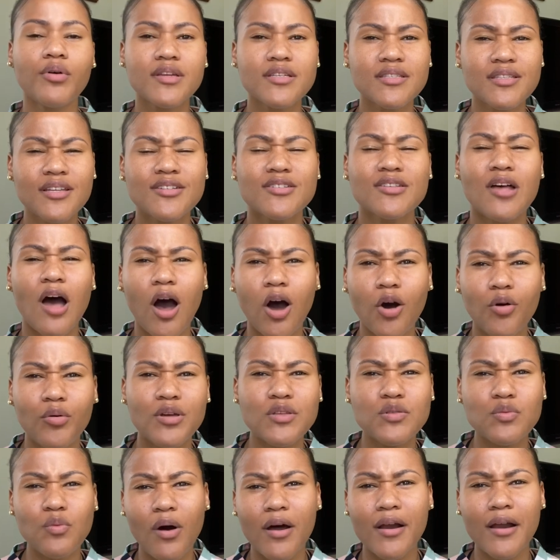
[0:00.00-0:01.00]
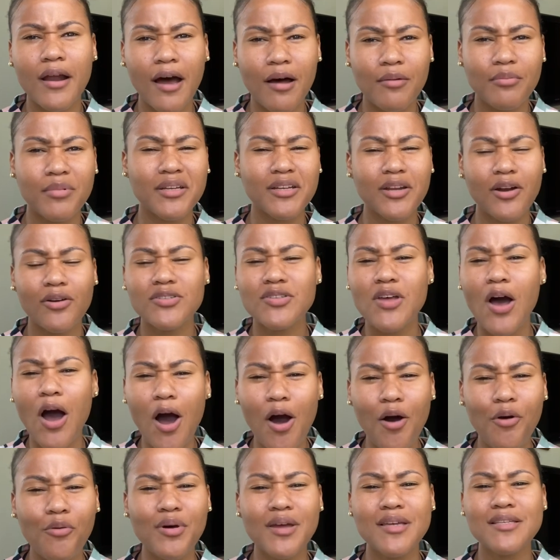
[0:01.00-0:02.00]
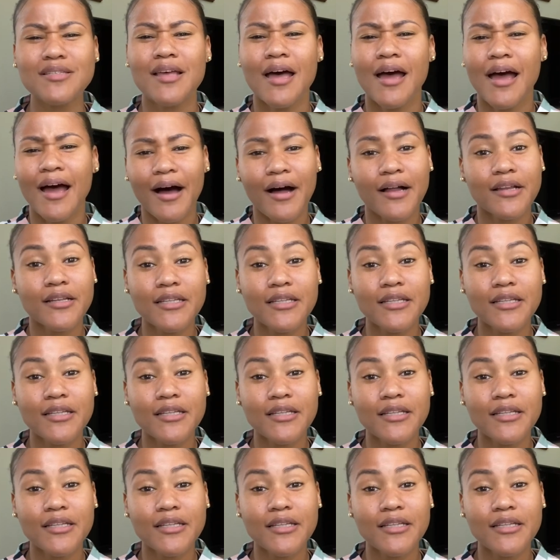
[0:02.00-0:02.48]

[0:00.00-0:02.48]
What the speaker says: there's always at